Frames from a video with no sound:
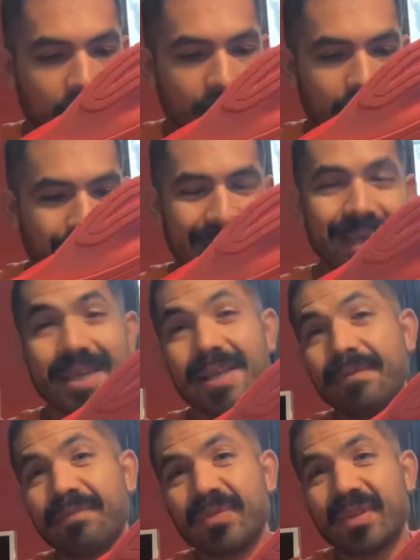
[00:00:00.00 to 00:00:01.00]

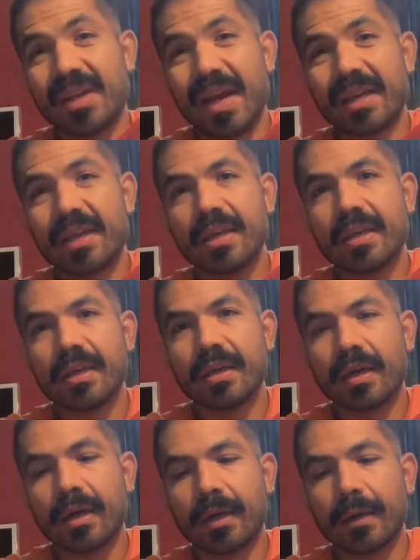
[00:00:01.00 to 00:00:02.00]
Nike
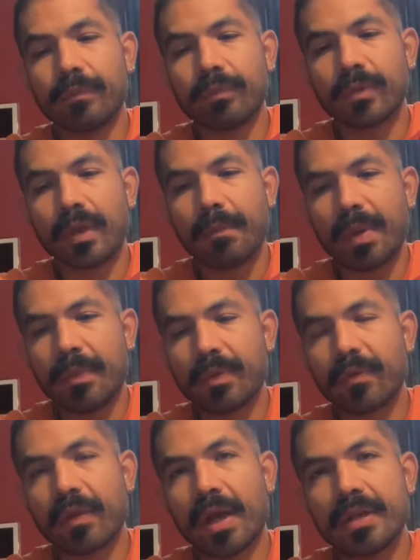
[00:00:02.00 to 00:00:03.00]

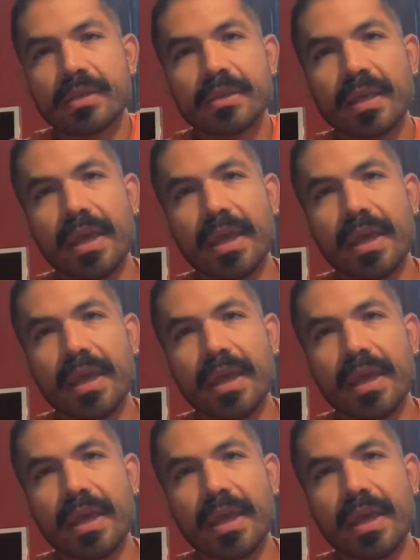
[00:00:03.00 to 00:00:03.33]
Vaporflies,